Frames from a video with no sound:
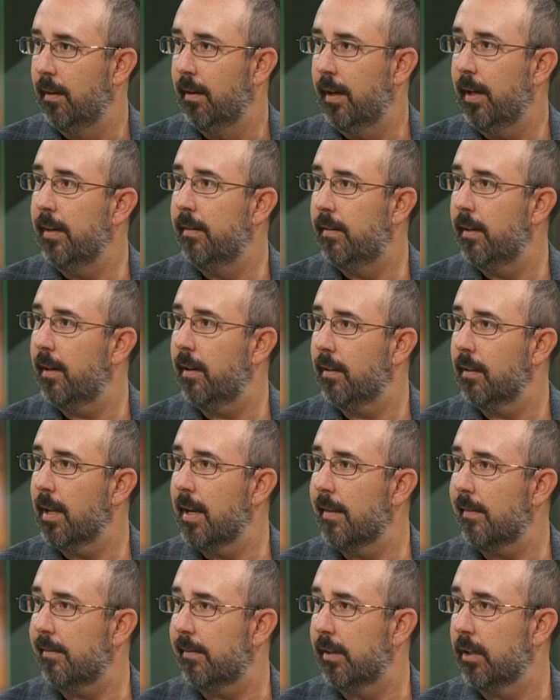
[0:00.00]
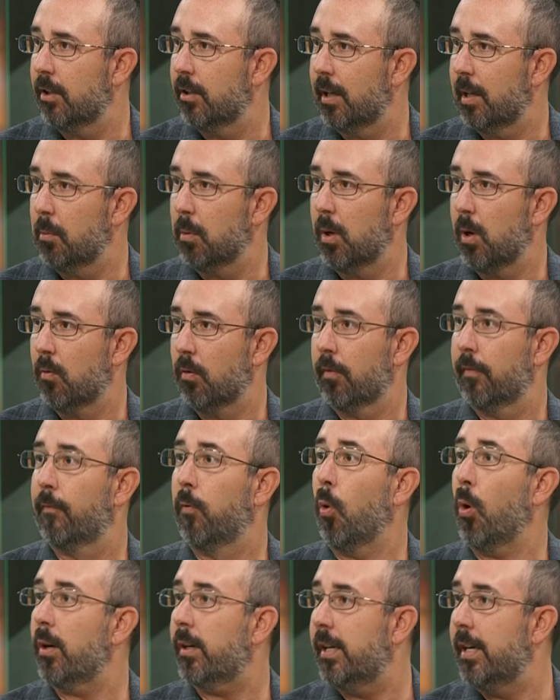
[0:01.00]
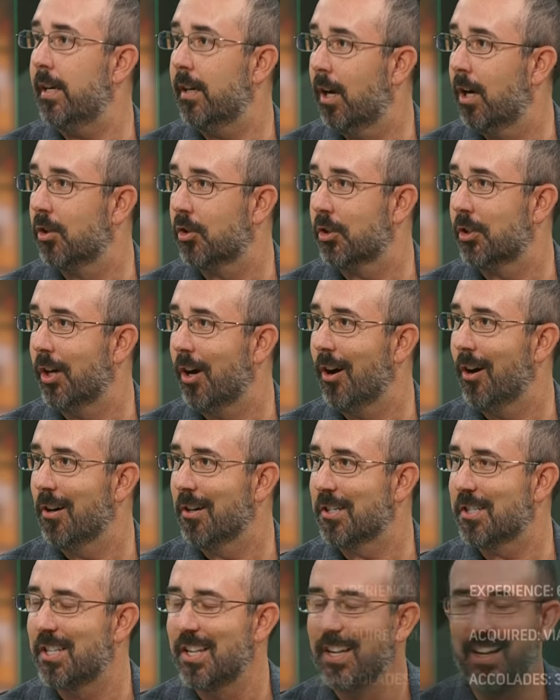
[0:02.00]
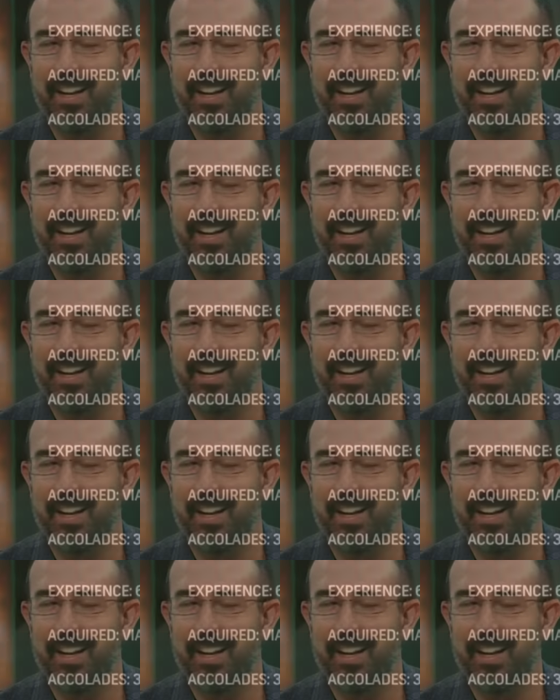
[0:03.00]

He did it last year, and he went over 1,400 yards